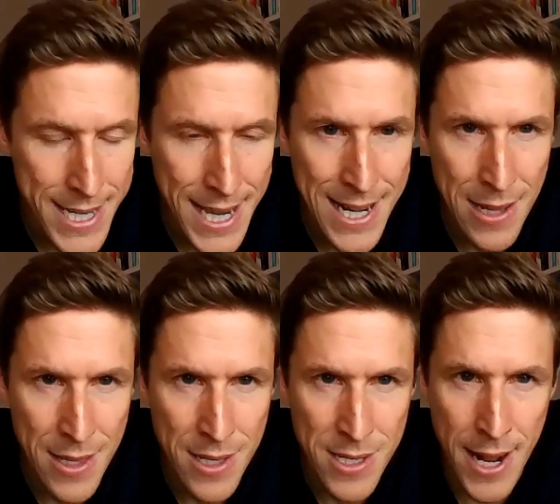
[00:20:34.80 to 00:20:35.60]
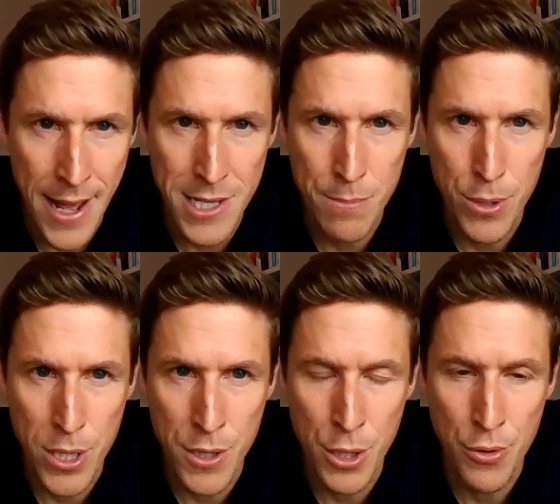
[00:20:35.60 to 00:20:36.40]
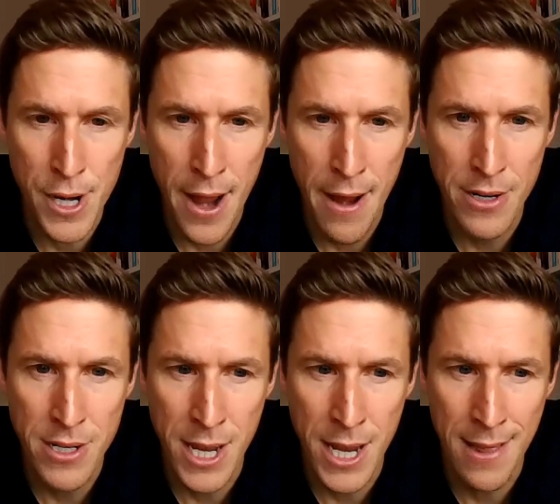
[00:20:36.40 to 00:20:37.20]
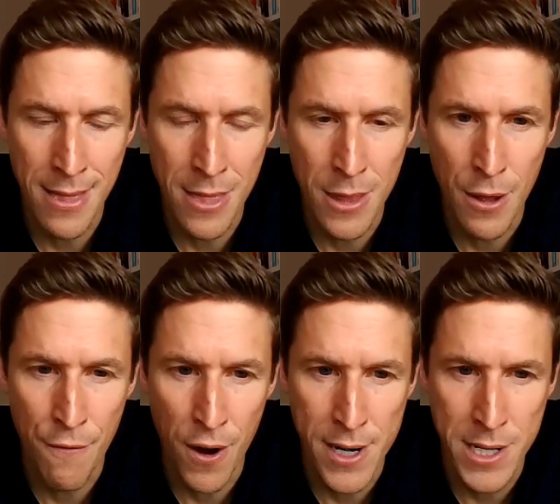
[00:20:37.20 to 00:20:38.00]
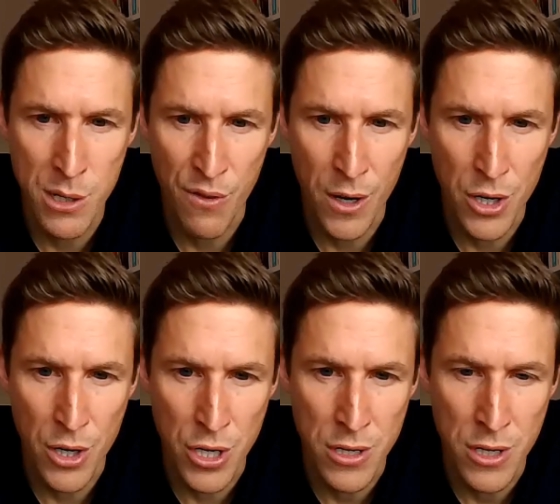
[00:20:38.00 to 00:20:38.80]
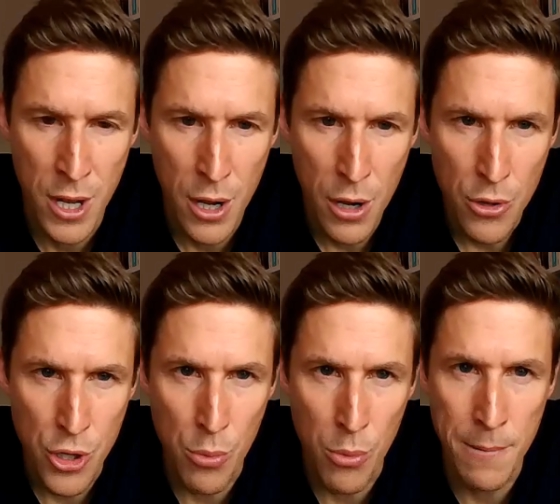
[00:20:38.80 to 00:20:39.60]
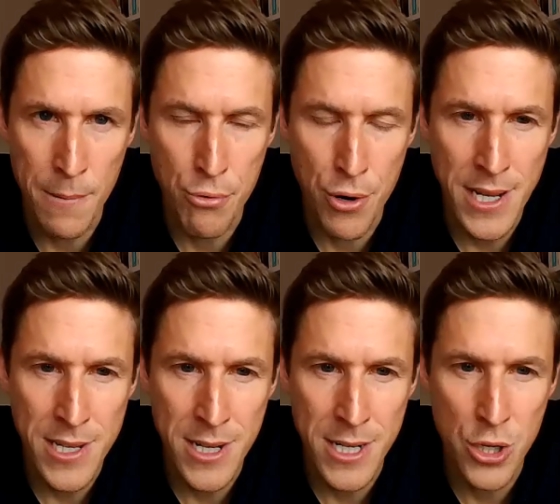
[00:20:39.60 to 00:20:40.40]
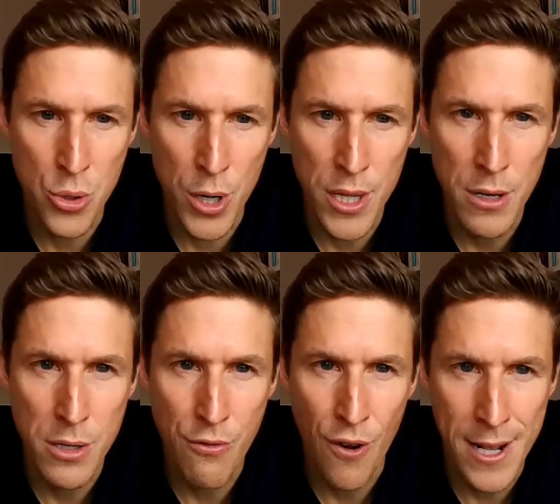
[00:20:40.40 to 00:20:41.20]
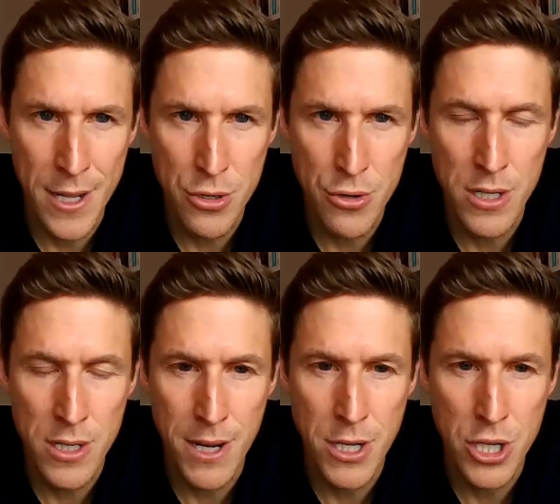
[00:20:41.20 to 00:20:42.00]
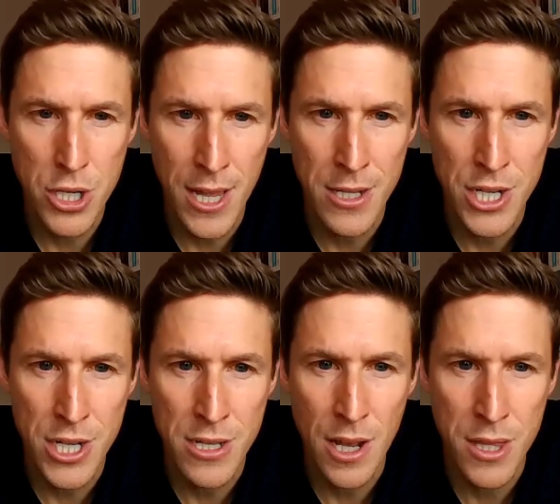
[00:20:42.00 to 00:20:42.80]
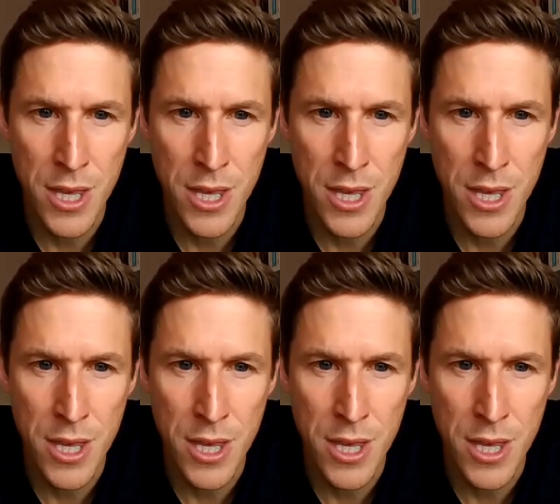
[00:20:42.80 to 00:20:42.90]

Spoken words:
Ideally, there's an expert that you're inheriting in the finance function that will embrace and enjoy those finance transformation challenges.